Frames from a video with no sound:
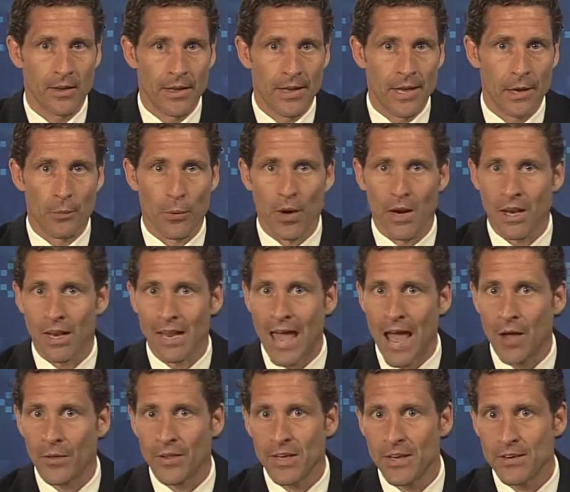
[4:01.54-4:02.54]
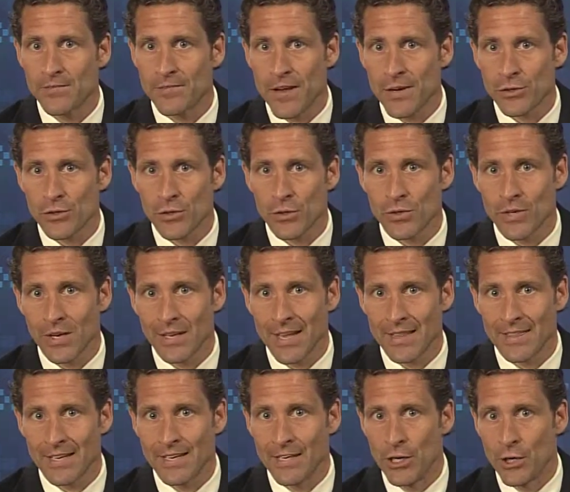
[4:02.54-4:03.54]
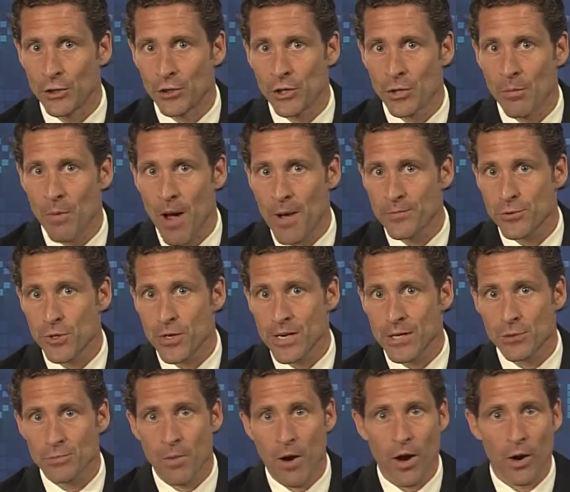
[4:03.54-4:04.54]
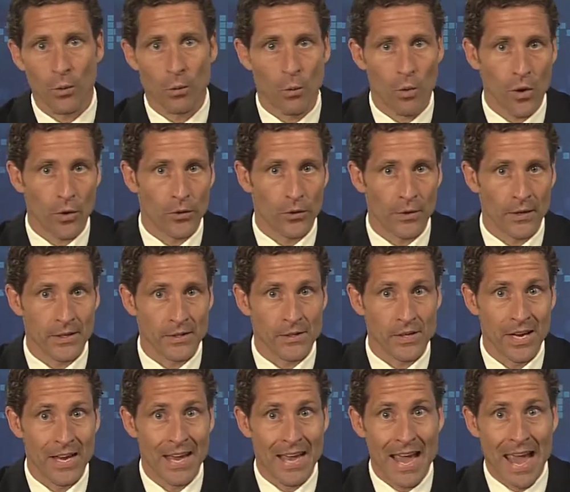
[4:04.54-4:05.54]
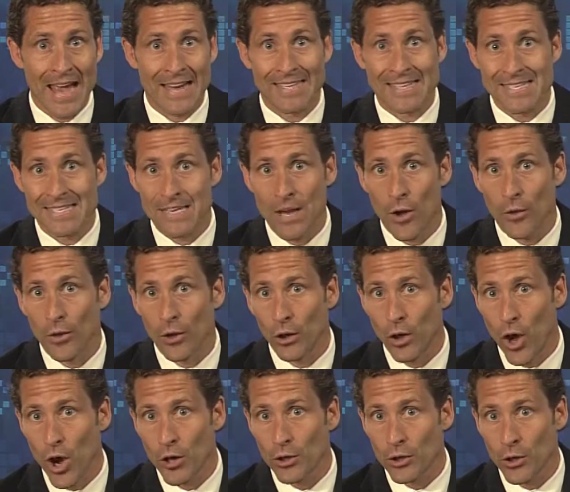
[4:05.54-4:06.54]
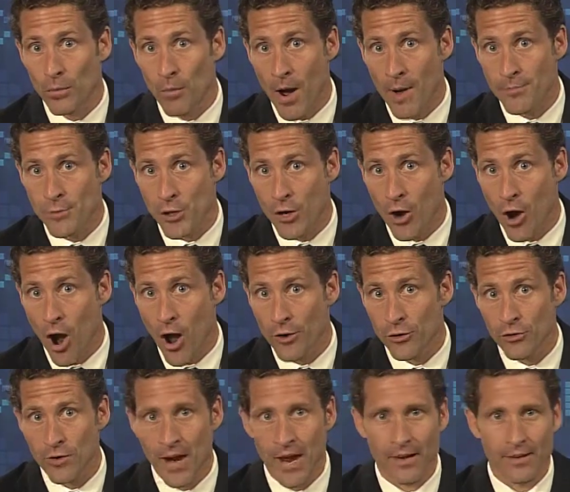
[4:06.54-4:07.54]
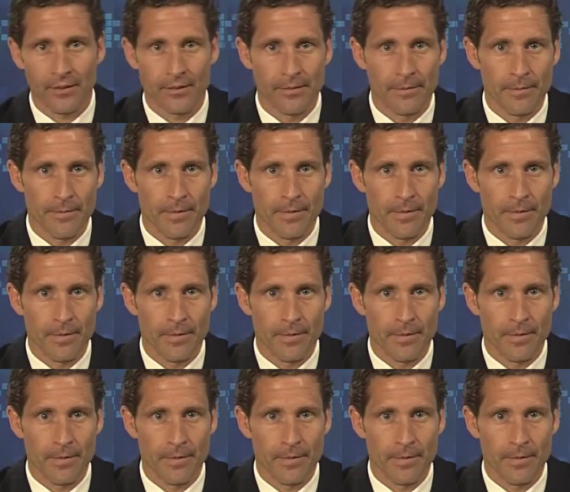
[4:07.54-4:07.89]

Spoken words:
It would allow the investor to let the near-term option expire worthless and to sell the long-term option contract.